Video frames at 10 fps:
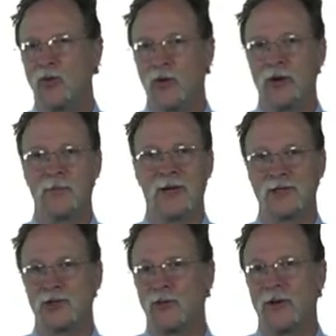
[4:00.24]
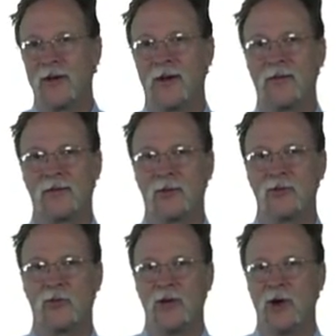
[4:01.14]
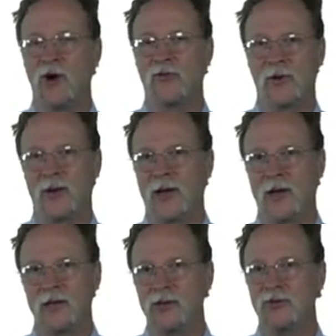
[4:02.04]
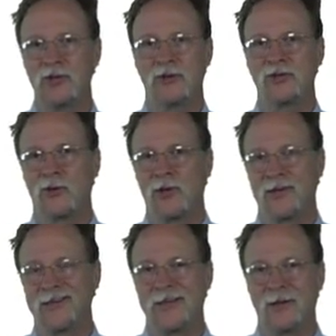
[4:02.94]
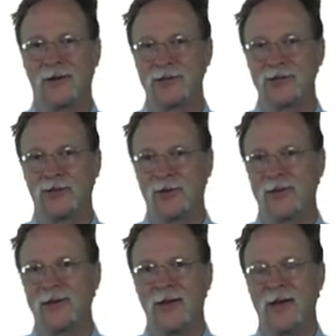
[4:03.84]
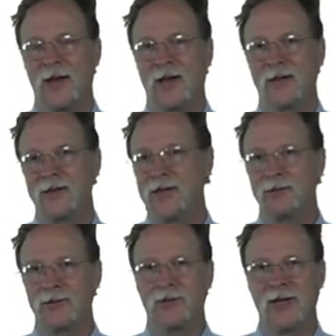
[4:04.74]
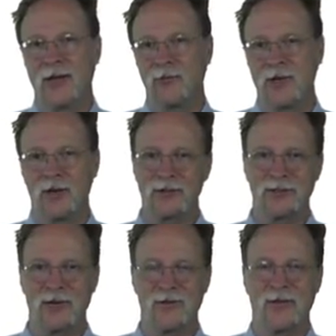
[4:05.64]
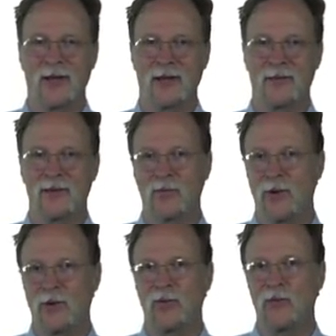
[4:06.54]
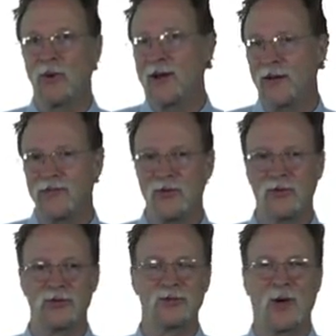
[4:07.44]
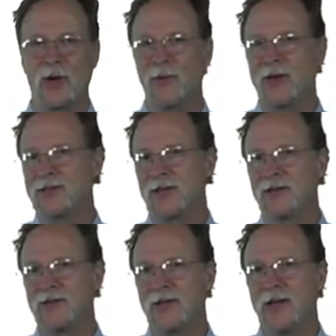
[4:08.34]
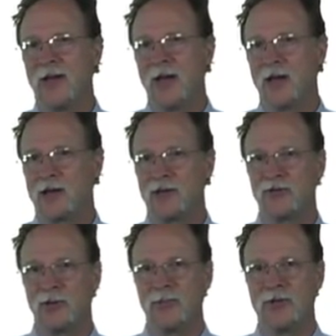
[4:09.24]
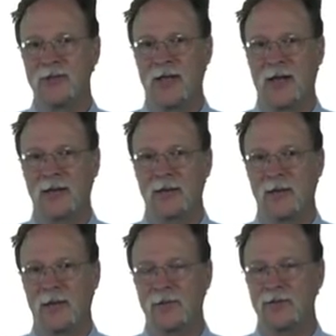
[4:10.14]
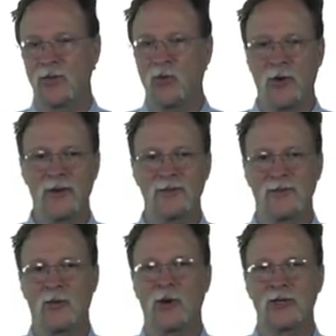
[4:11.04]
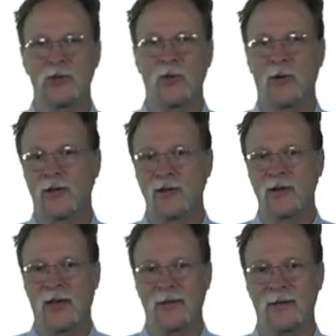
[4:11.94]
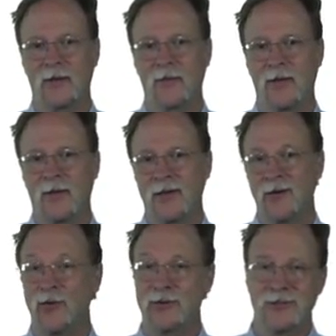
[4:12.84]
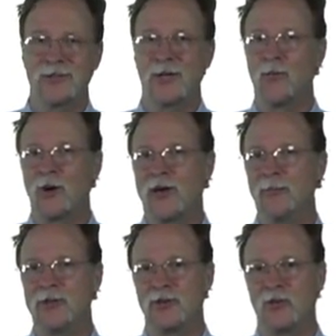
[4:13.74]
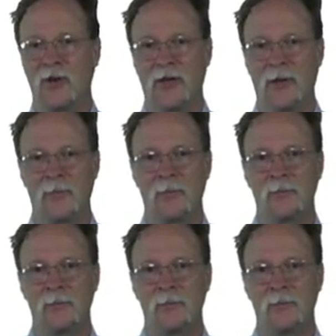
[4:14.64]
you worry about soil health. Do we overuse our soil and kill our soil and yields go down? We all starve to death. And will biofuels, biomass energy contribute to that? So what is the question we want to look at there? Or is it somewhere in between?